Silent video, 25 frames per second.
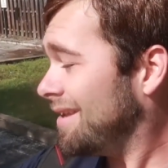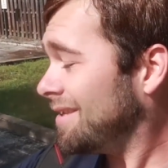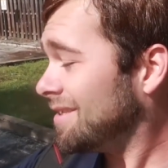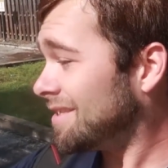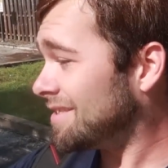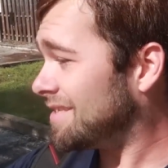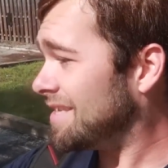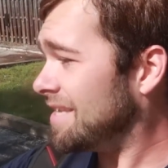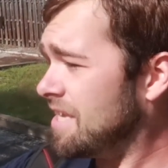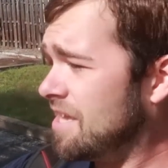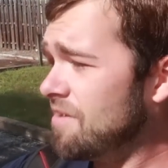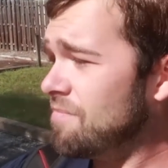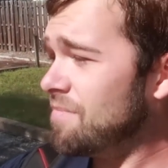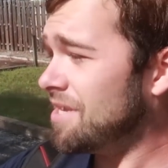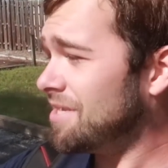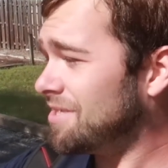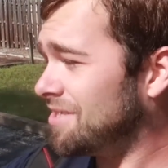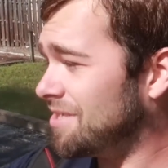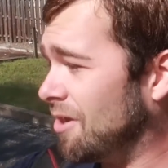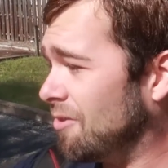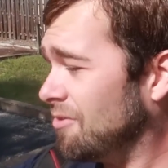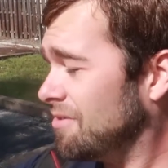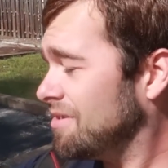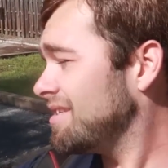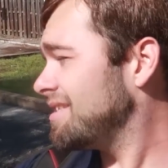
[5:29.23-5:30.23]
Does he give me a
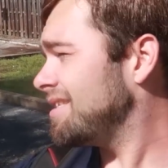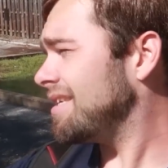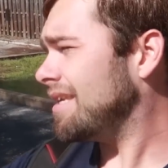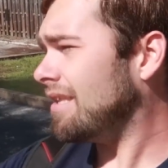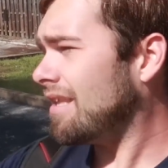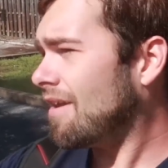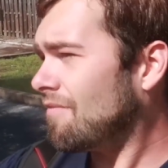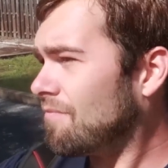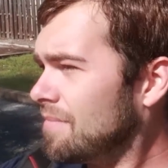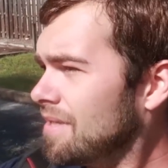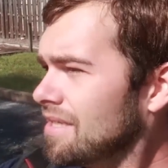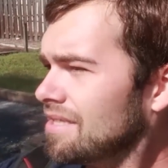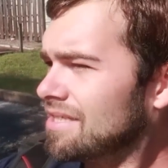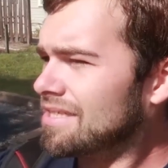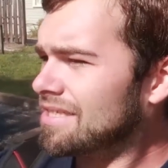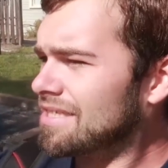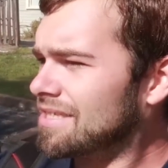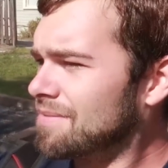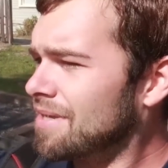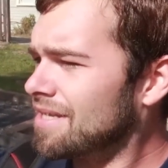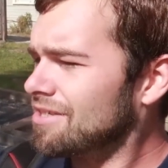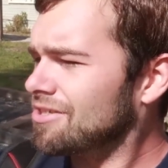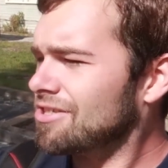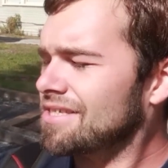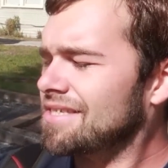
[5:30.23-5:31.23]
stone? Does he love me just
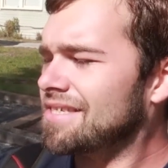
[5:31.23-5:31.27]
as much